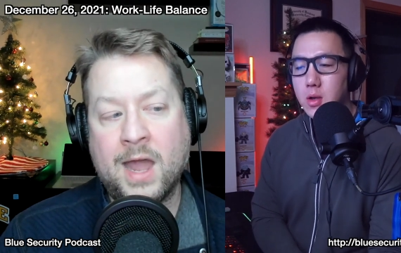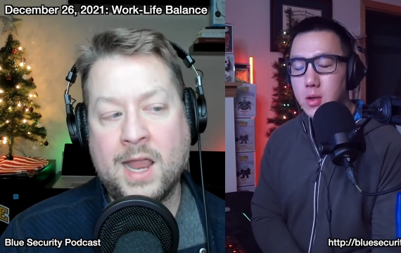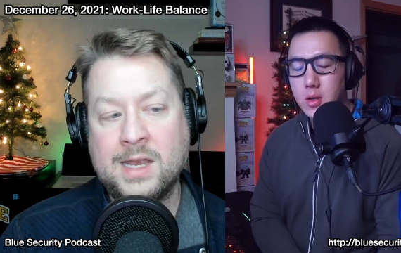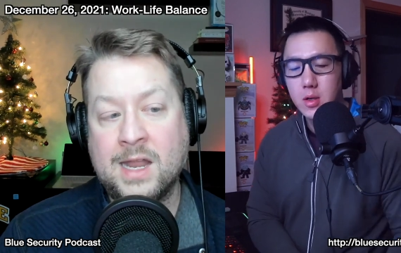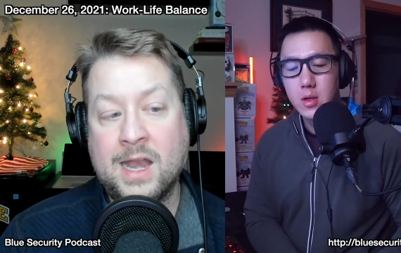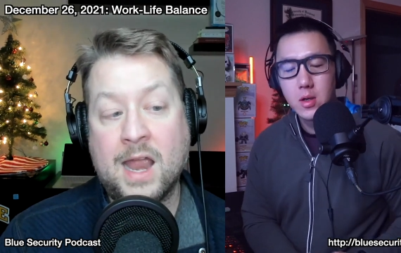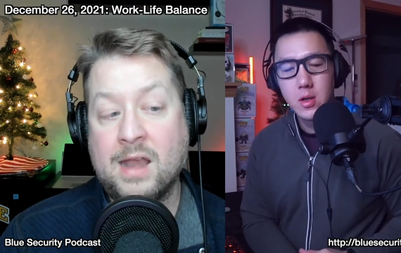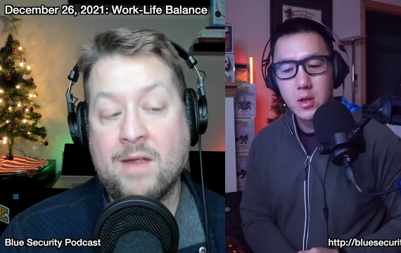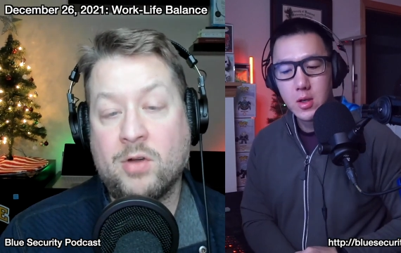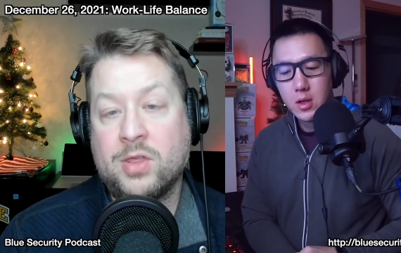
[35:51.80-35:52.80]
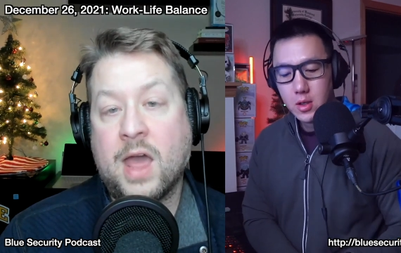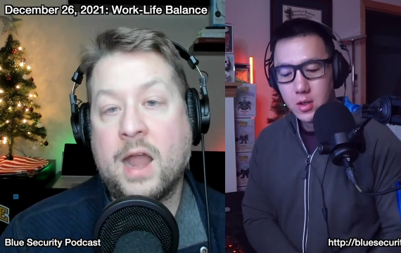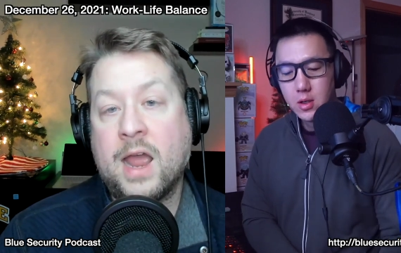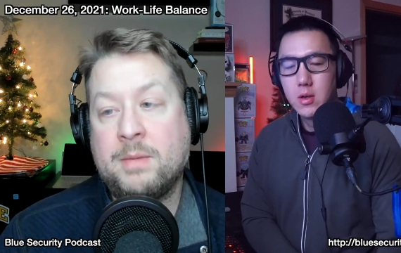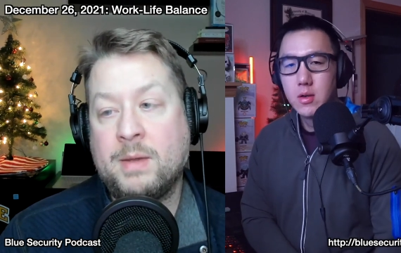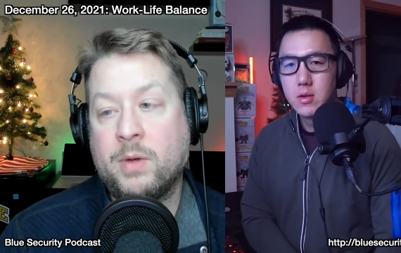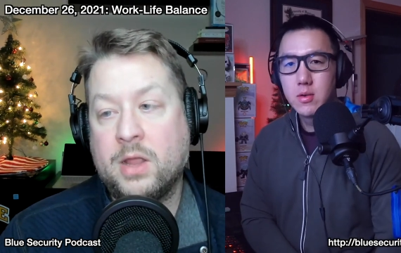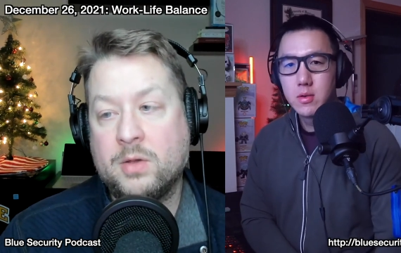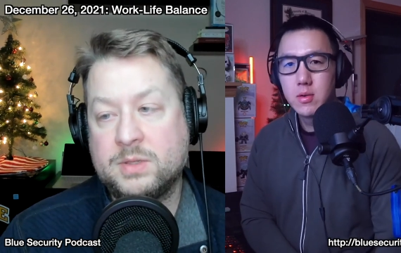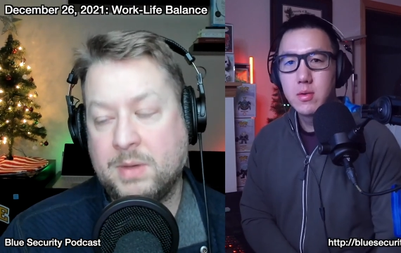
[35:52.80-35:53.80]
Speaker 1: I did, and I never thought I'd be one
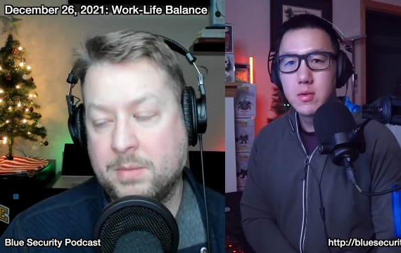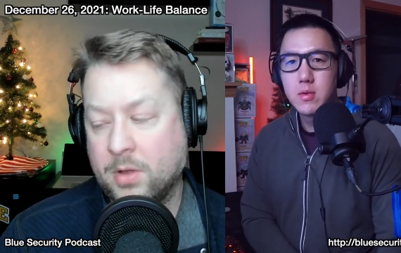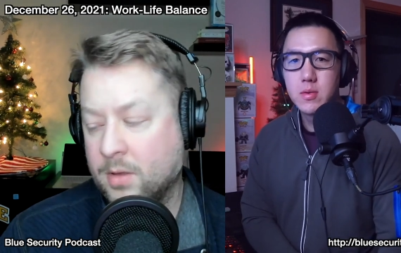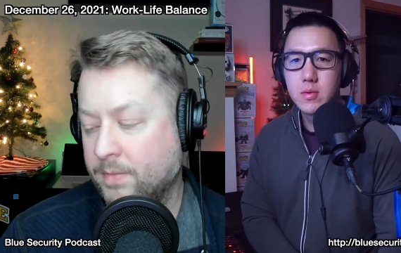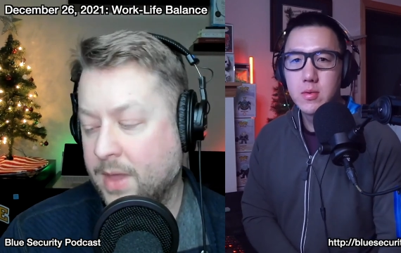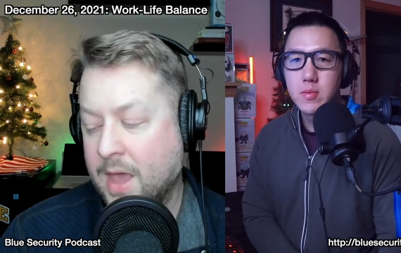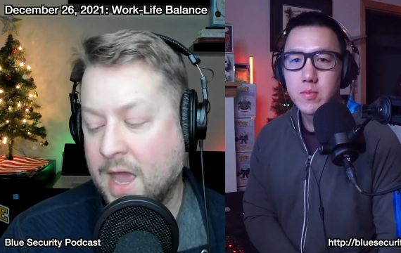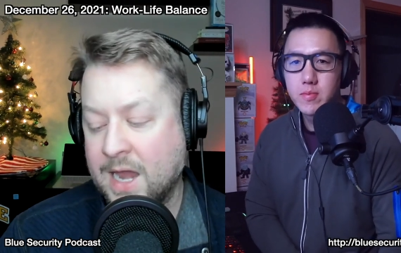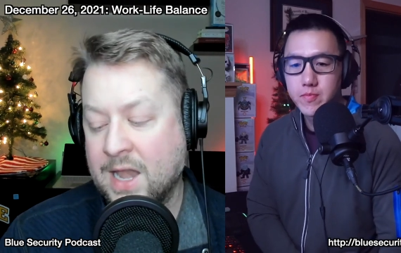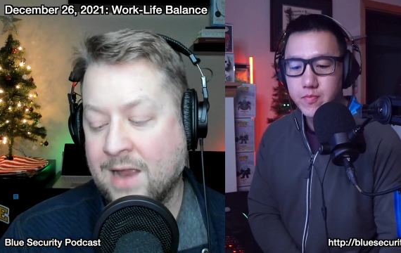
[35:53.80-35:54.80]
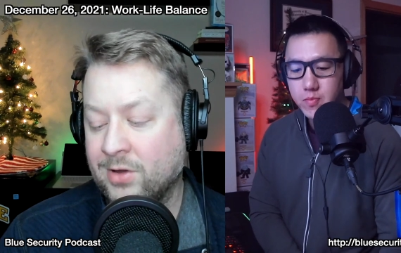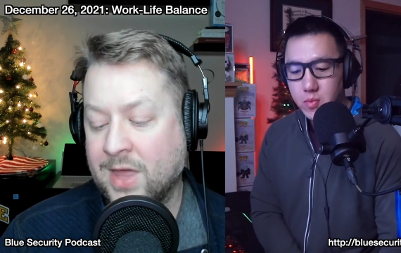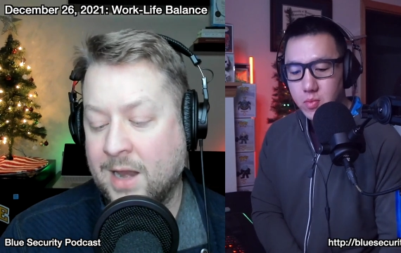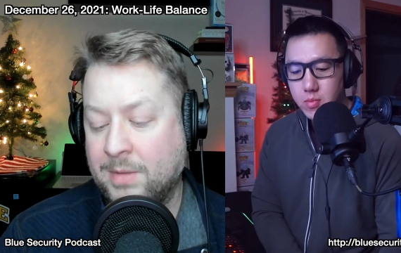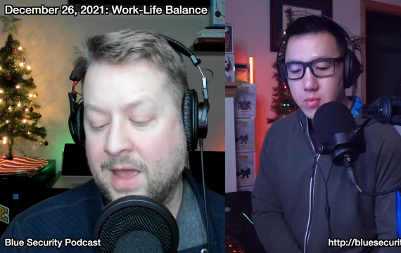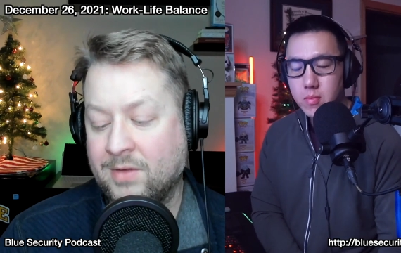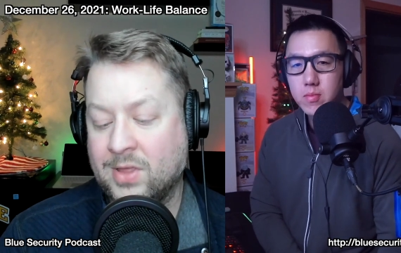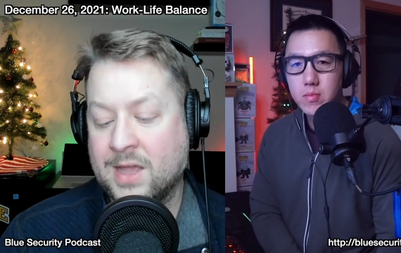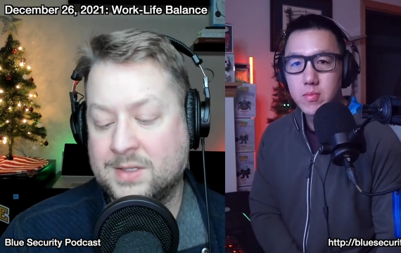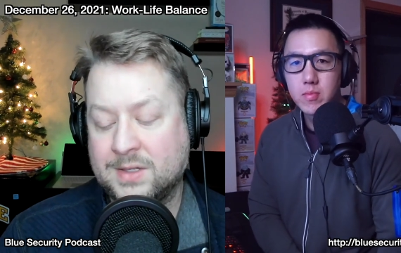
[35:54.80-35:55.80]
of those people. I never thought I'd be having
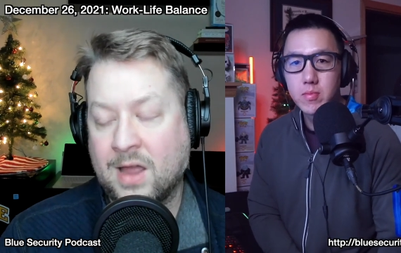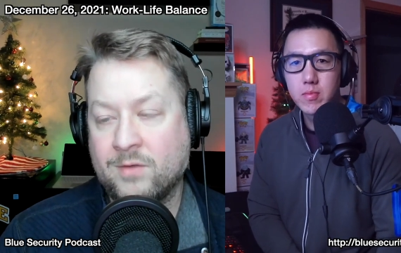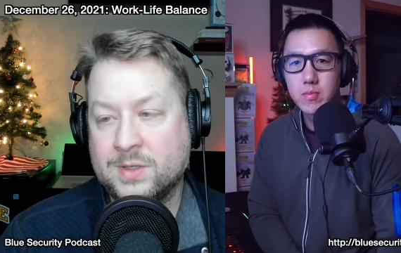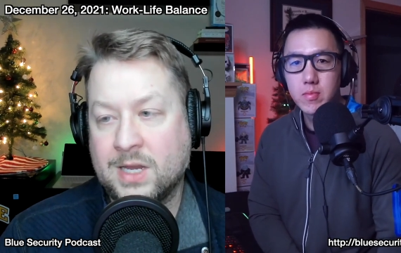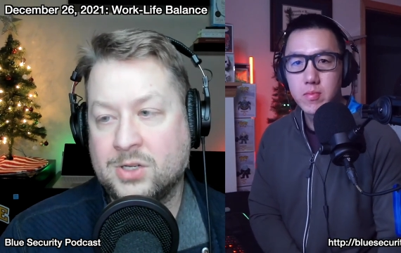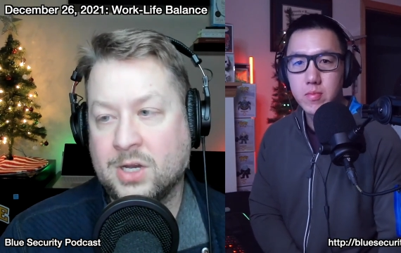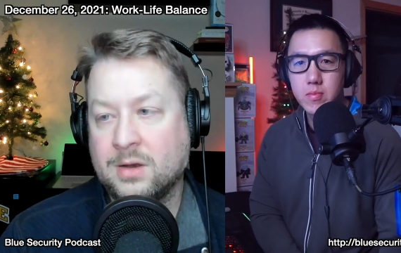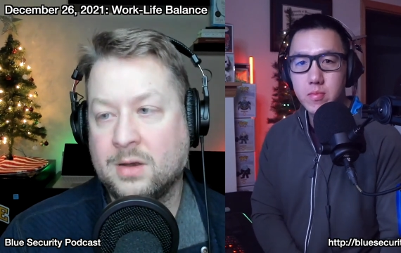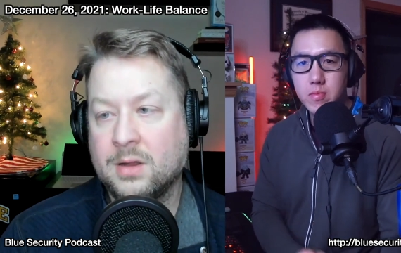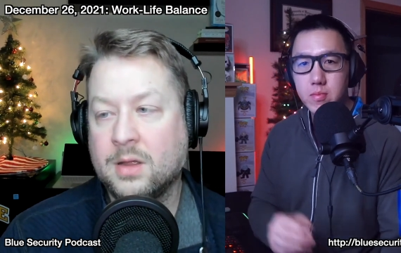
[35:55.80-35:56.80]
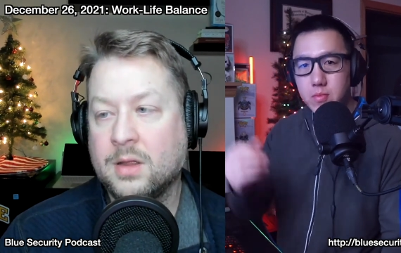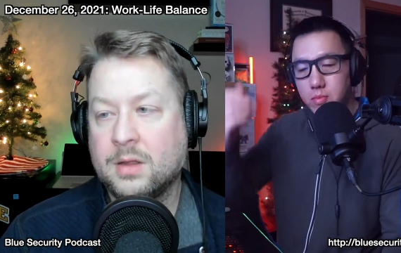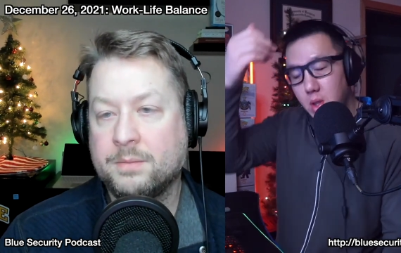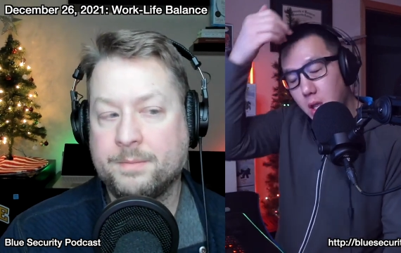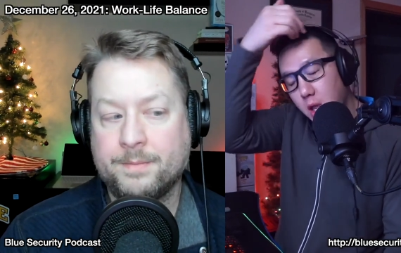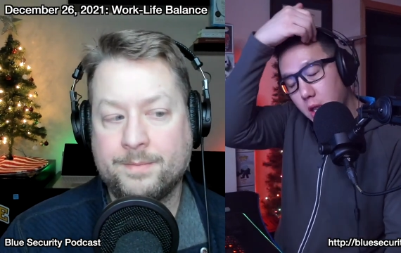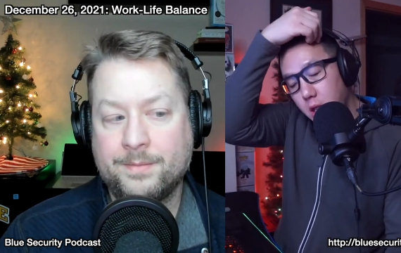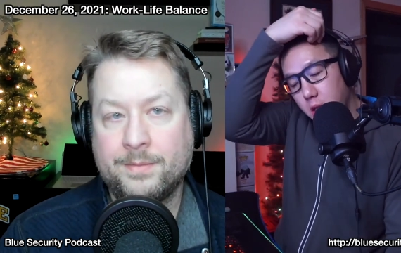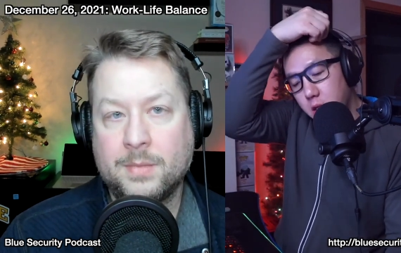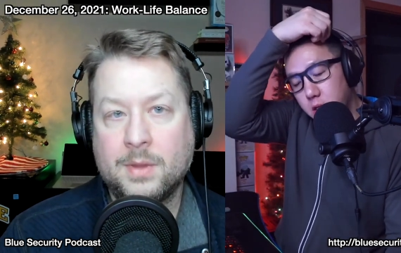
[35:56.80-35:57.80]
this conversation.
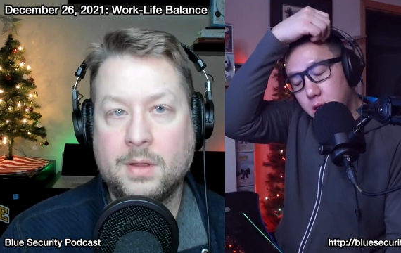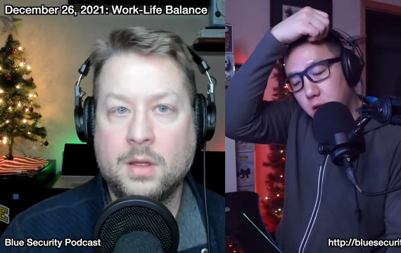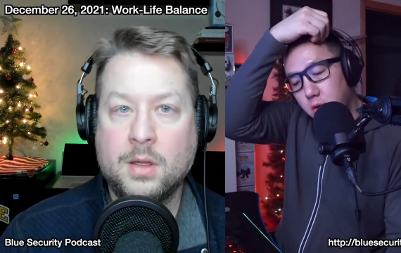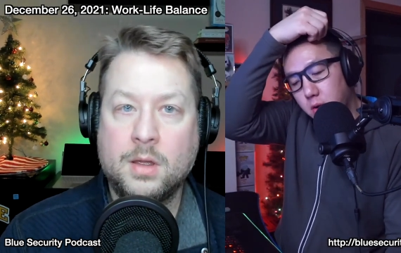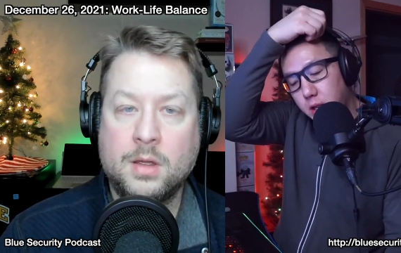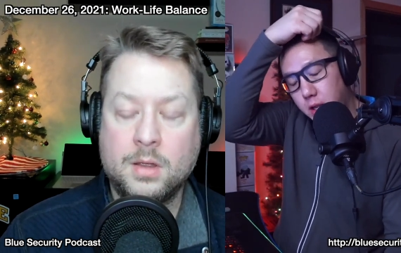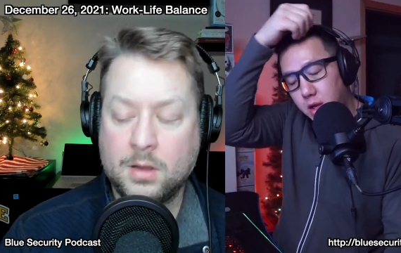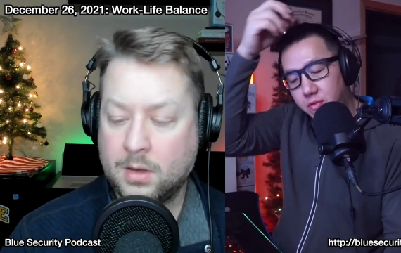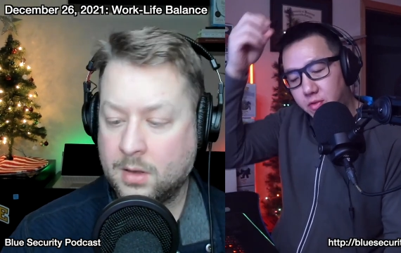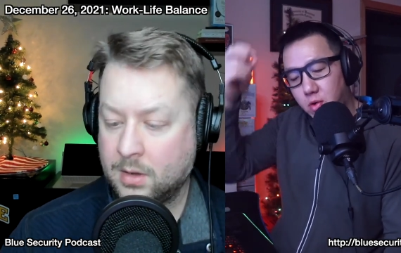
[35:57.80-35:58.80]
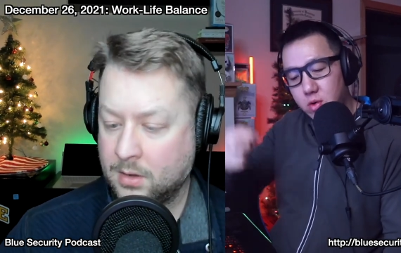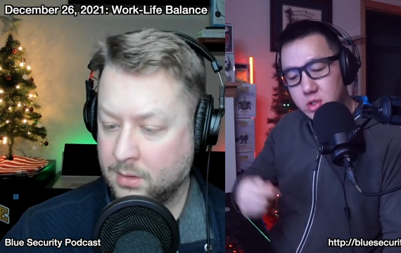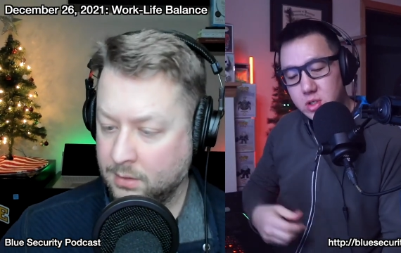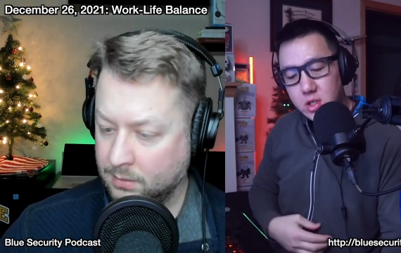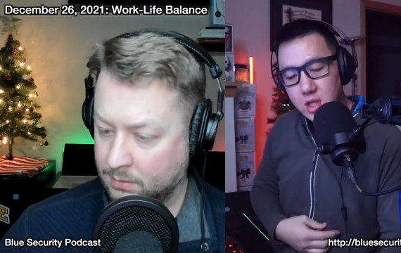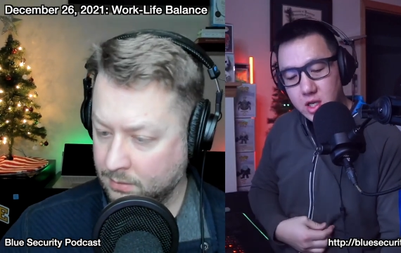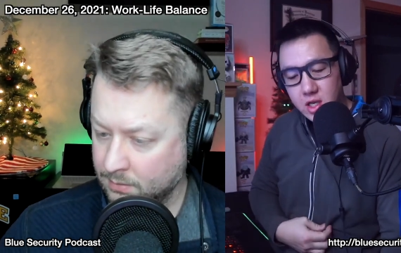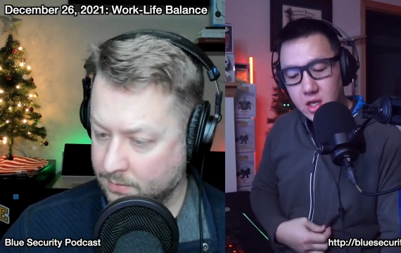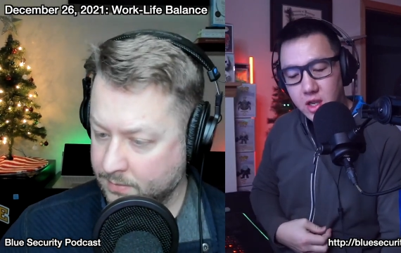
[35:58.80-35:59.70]
Speaker 2: You know, and of course, in